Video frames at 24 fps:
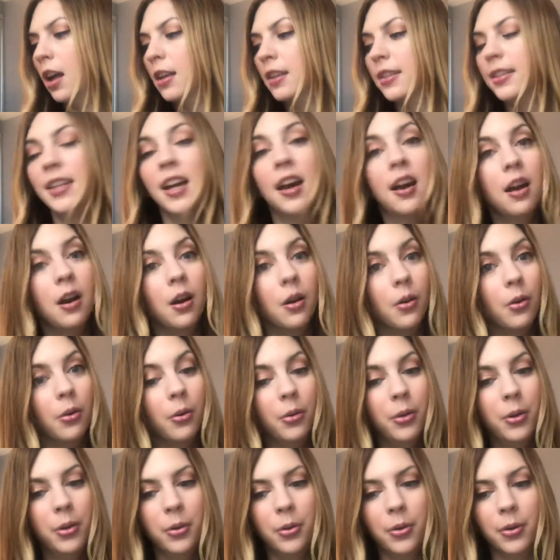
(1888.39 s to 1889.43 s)
So,
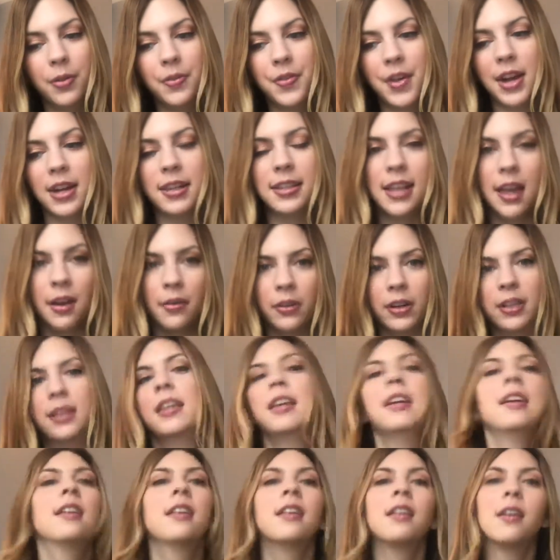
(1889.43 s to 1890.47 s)
that is
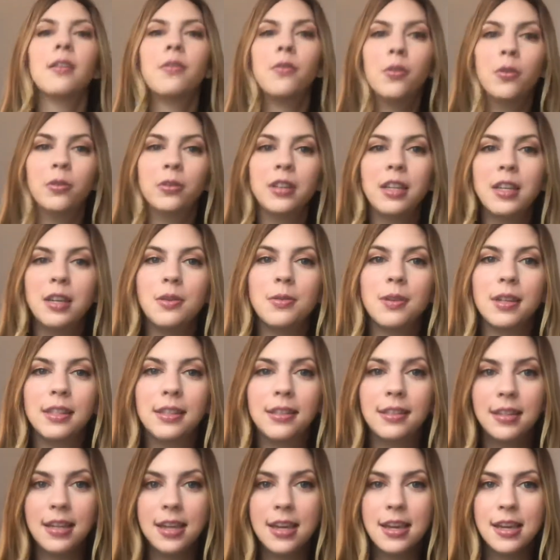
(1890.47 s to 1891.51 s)
everything. If only you could
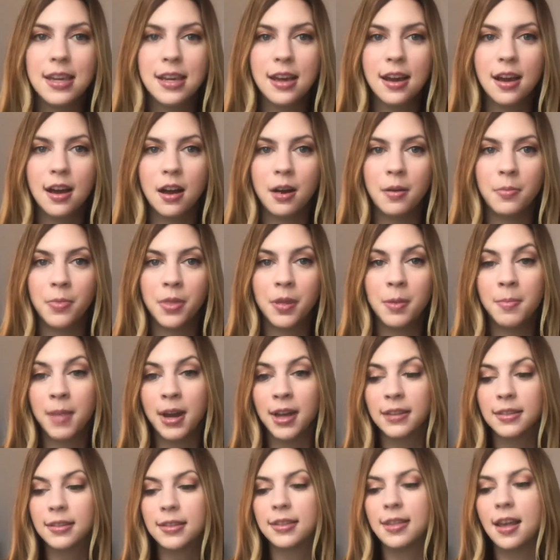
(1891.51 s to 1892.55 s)
see the
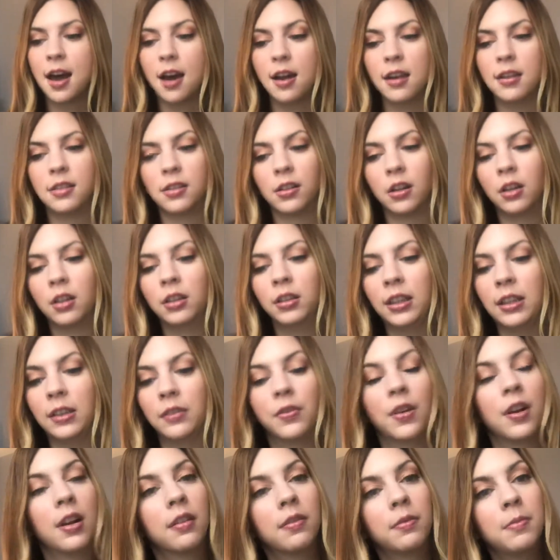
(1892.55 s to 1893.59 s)
mess that is currently in
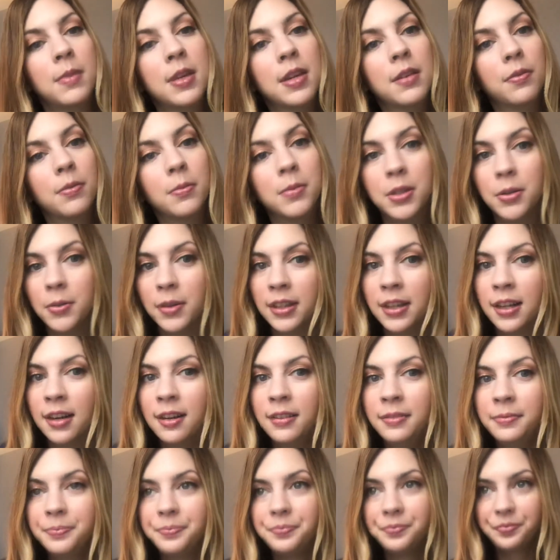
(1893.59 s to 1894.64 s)
front of me from doing
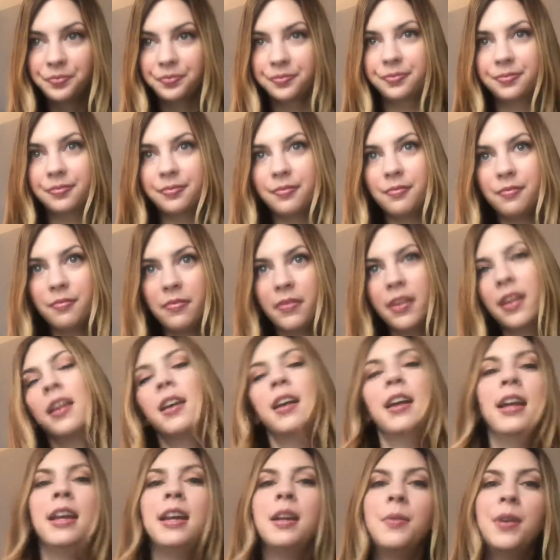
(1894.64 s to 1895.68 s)
that.
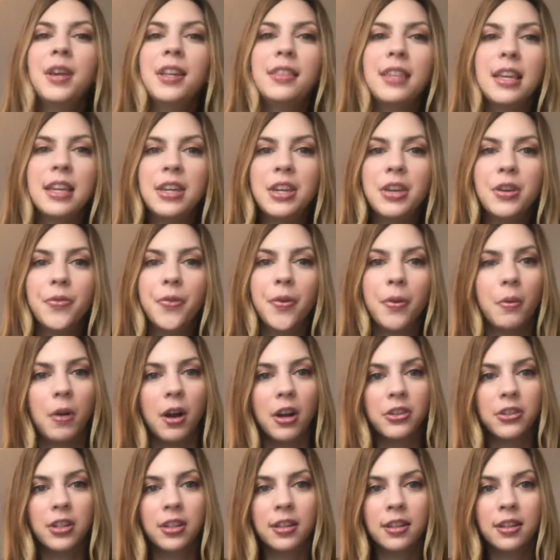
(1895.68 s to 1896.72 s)
Anyway, thank you for
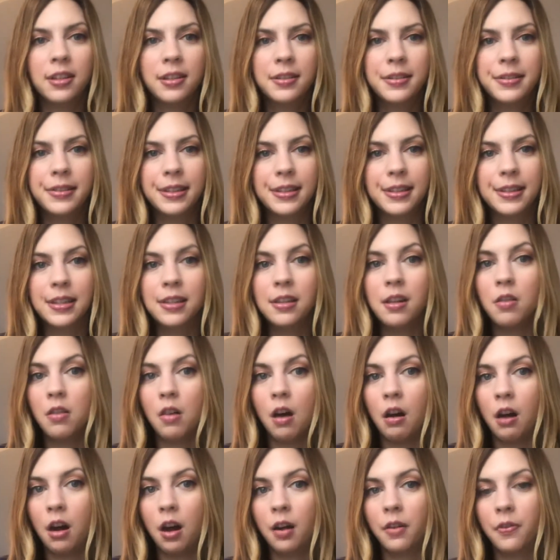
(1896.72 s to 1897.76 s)
watching this. This is a
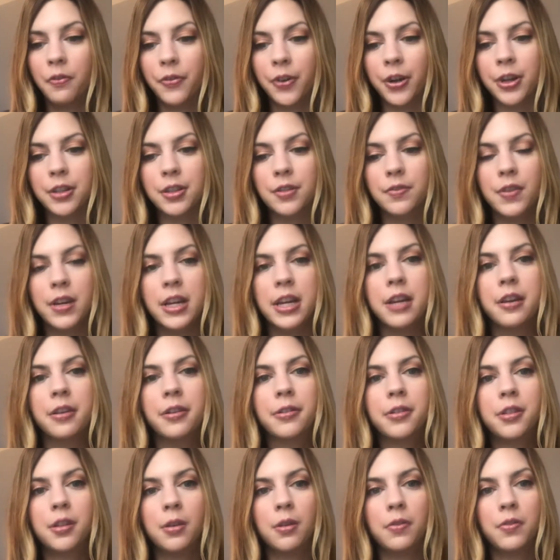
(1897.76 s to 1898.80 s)
long first video,
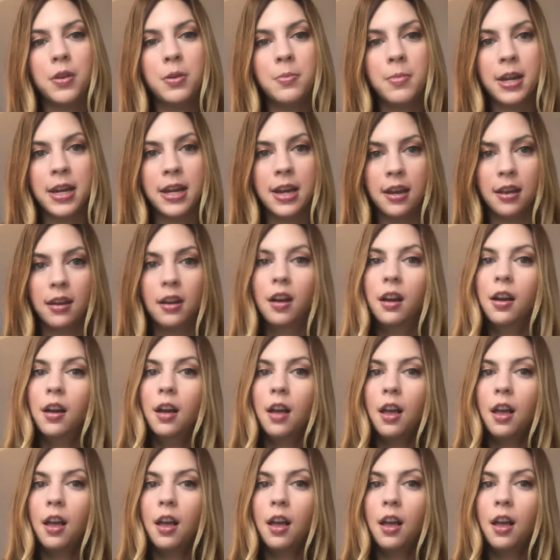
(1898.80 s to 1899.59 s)
so if you made it